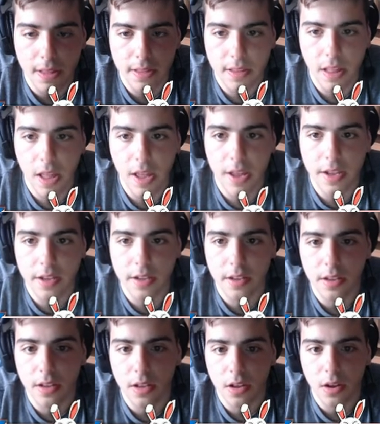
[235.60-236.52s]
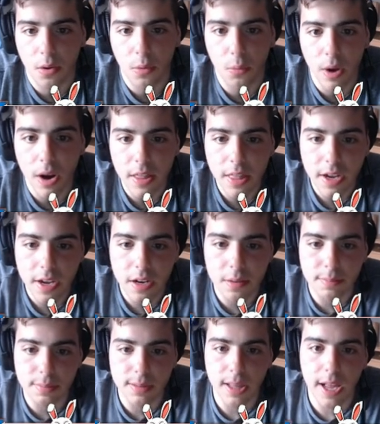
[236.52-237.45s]
Like, when are they gonna
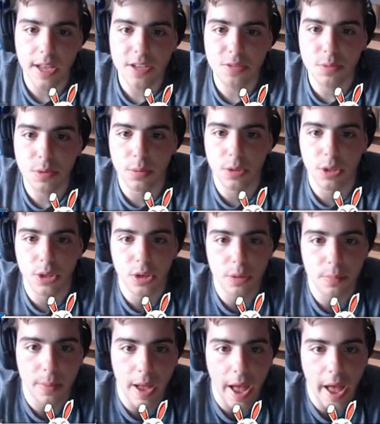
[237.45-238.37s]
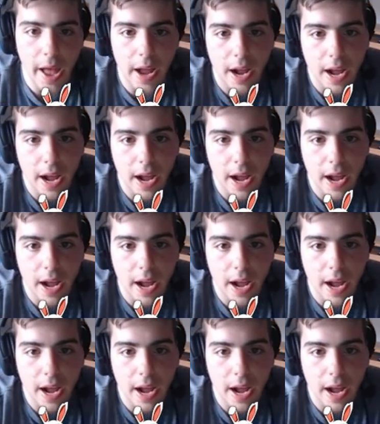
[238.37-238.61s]
bless me with a good pack?